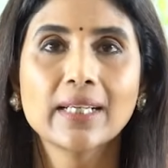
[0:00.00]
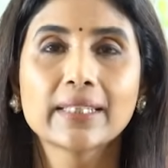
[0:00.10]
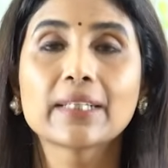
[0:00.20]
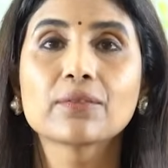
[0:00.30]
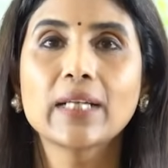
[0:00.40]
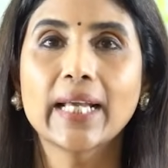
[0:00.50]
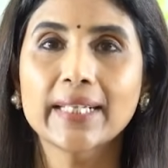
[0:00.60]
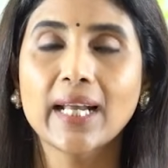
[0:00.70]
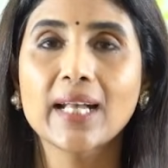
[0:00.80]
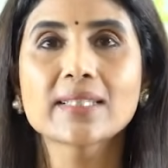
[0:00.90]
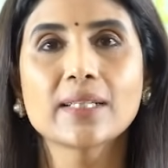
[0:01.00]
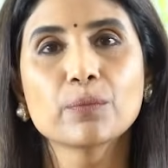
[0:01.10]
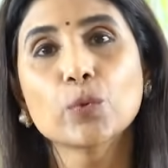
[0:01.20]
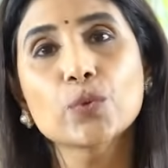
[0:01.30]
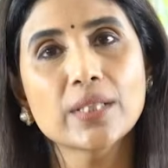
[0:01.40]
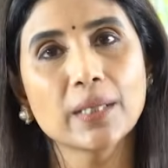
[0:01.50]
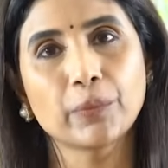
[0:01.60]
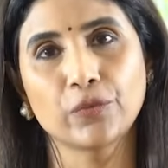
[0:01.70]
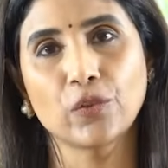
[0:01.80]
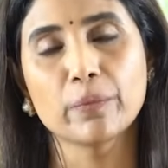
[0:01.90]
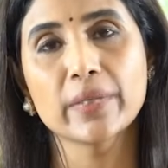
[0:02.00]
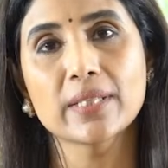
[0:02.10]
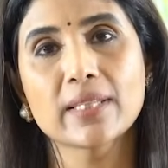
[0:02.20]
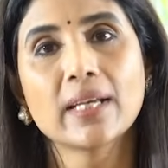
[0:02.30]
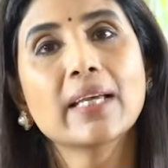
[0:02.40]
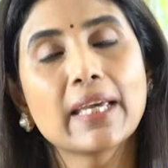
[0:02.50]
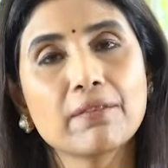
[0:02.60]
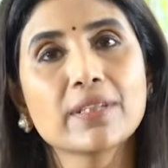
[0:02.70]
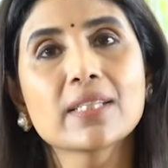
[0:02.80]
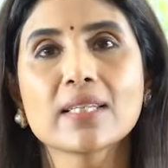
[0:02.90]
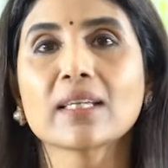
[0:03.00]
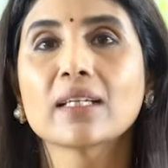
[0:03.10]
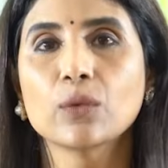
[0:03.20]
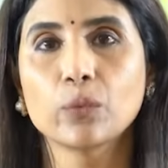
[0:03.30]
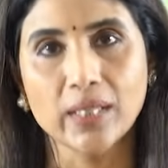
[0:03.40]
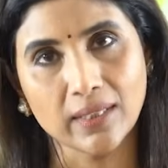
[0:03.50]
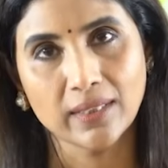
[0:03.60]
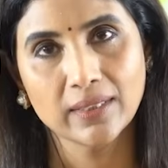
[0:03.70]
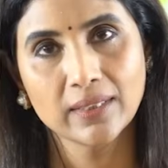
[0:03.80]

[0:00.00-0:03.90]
that will enhance and boost their performance every single week.